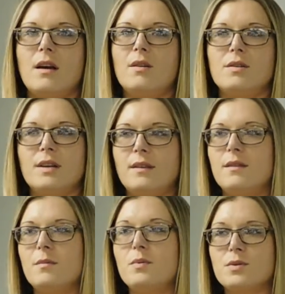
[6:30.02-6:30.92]
couldn't get
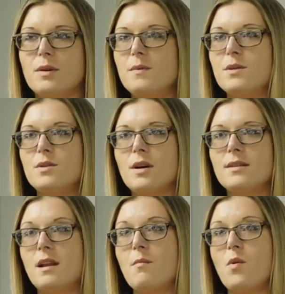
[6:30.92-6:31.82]
the prescription
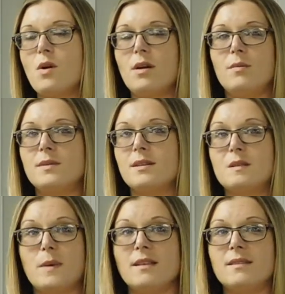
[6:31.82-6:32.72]
drugs anymore. It was
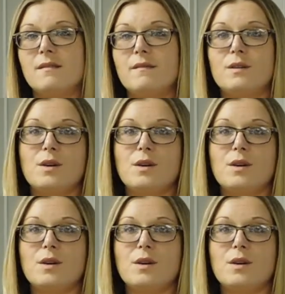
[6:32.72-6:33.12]
expensive.